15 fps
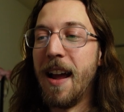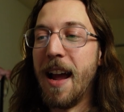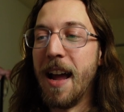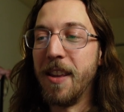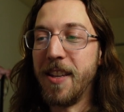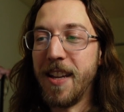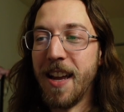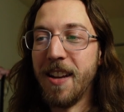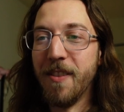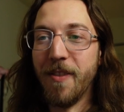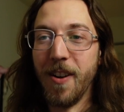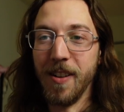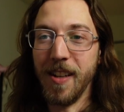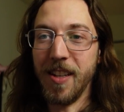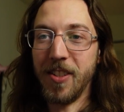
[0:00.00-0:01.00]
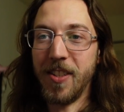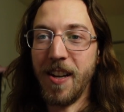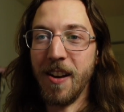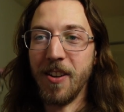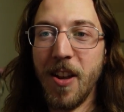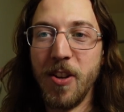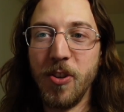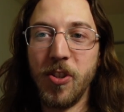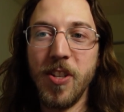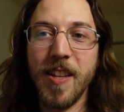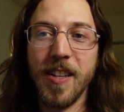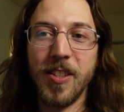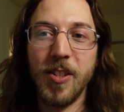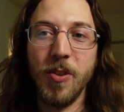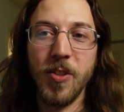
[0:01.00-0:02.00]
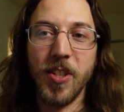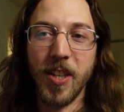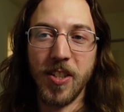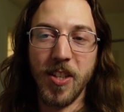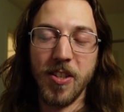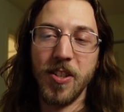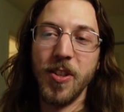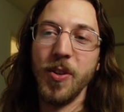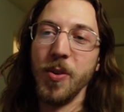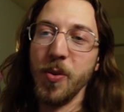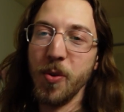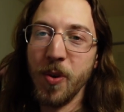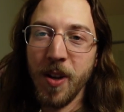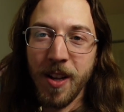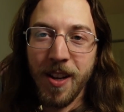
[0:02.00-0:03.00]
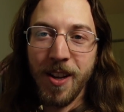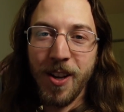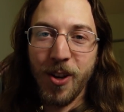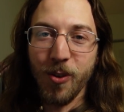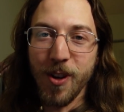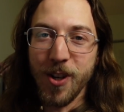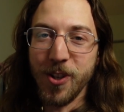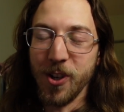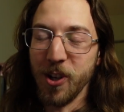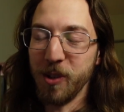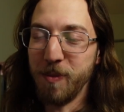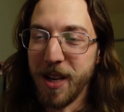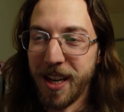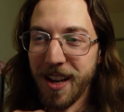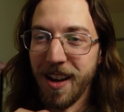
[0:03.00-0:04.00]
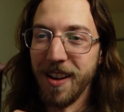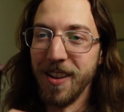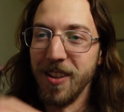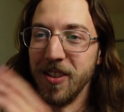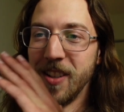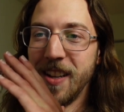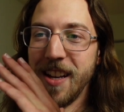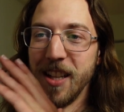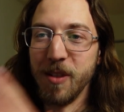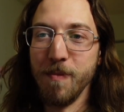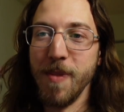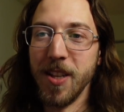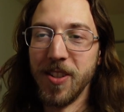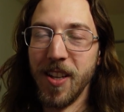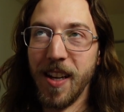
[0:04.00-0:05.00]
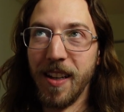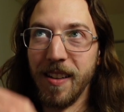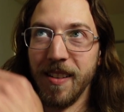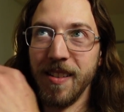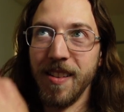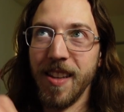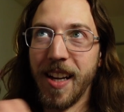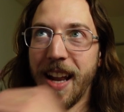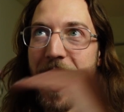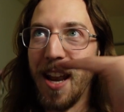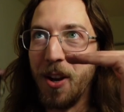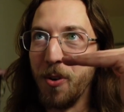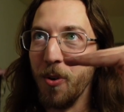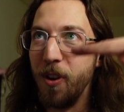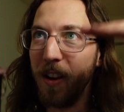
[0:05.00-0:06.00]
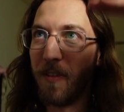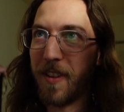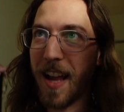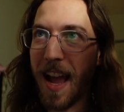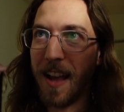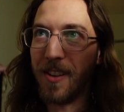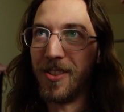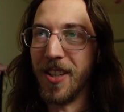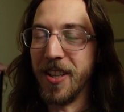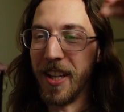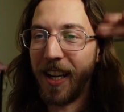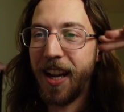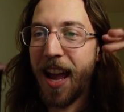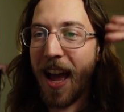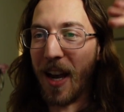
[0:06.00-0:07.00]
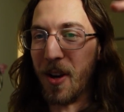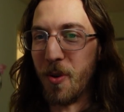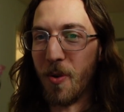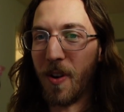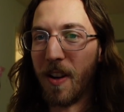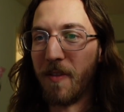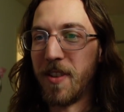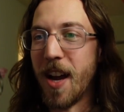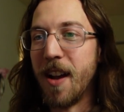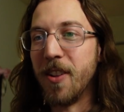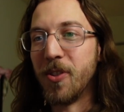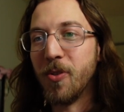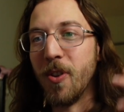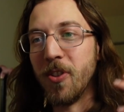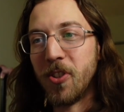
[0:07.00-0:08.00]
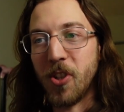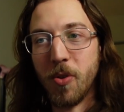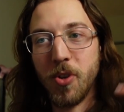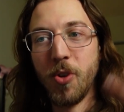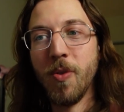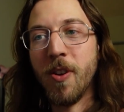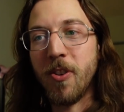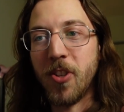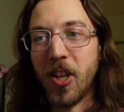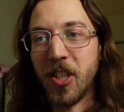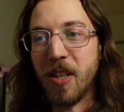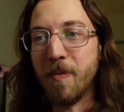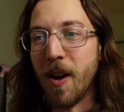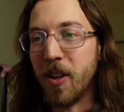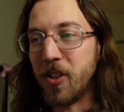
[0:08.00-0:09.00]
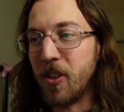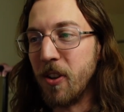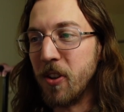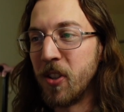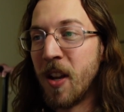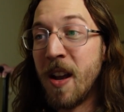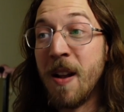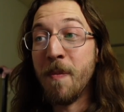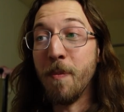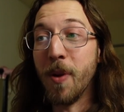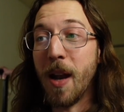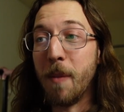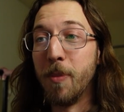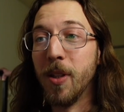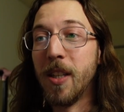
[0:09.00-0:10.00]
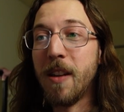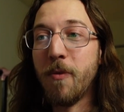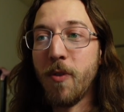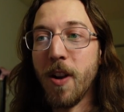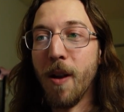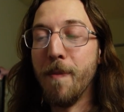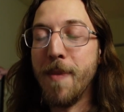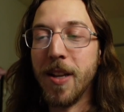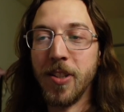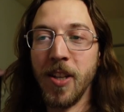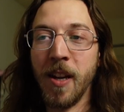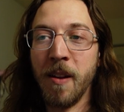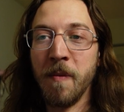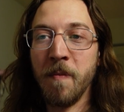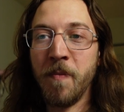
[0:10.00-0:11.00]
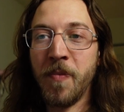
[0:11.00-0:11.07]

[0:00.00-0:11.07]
at the end of our list here, and you see that's two sixty-two, creatures because it's missing the category of cattle and the category of dinosaurs. So two hundred sixty monsters, but I believe we are missing,